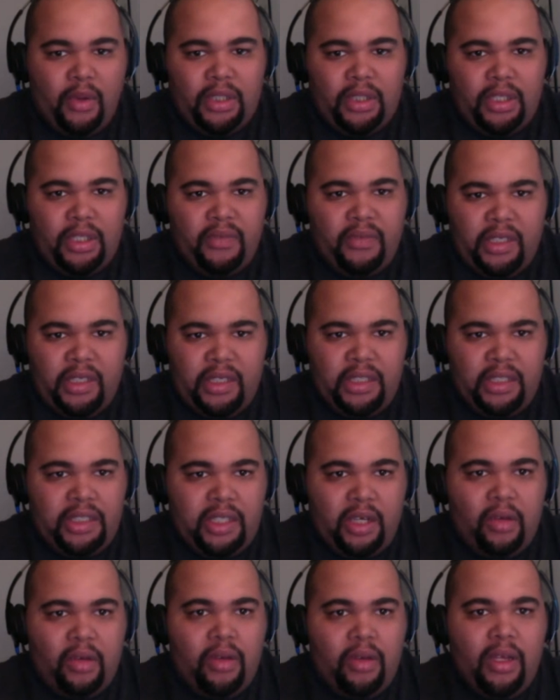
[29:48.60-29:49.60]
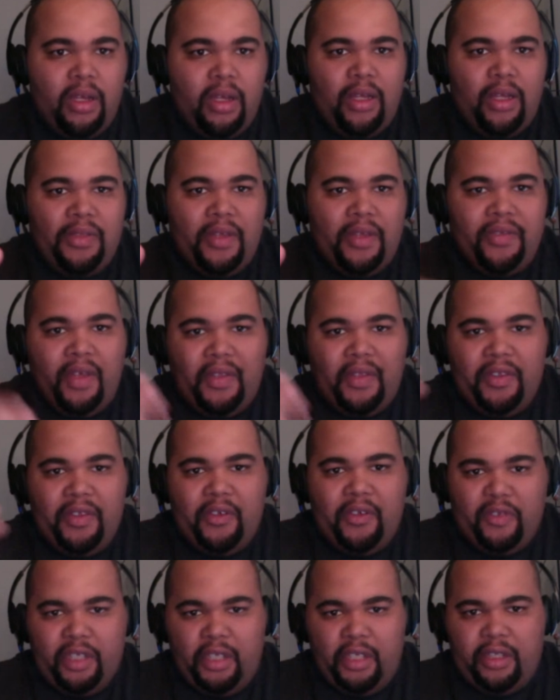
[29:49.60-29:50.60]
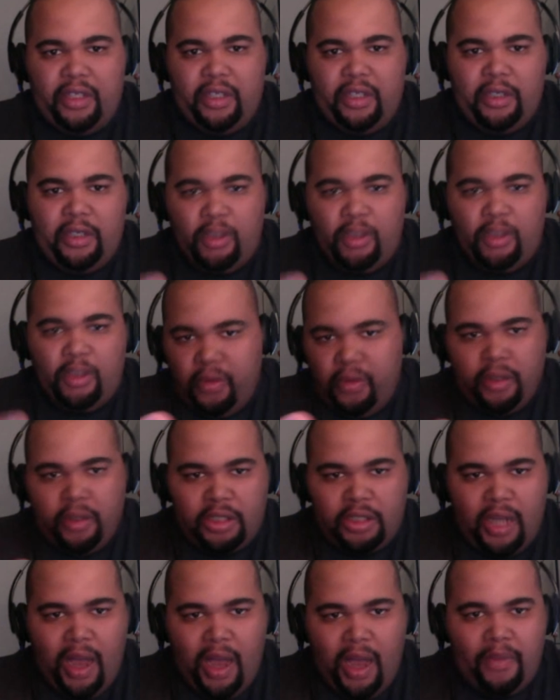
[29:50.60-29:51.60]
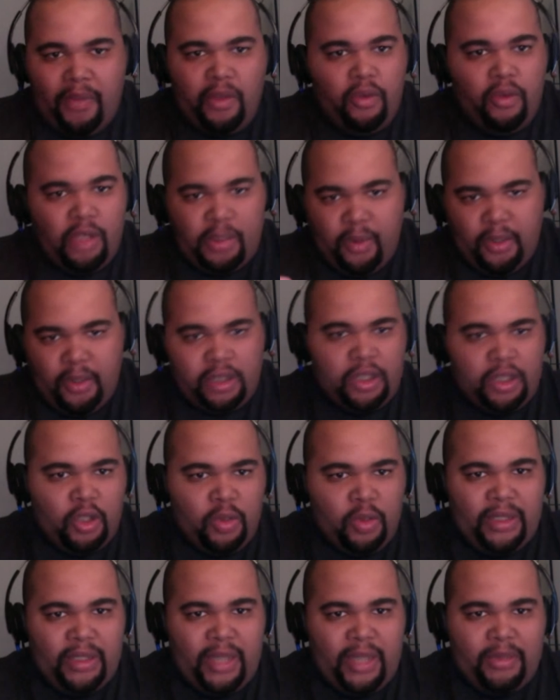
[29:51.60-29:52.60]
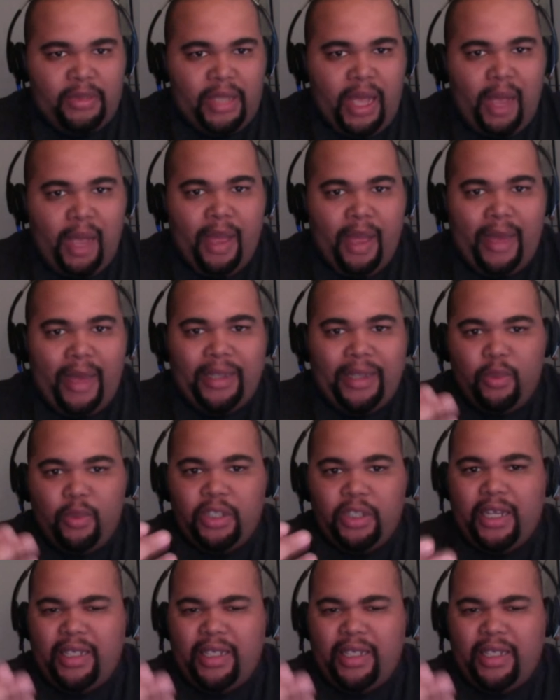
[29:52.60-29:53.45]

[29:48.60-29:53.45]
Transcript: in division. So they're doing their job. They're doing what they're supposed to do. At the same time, I just wish they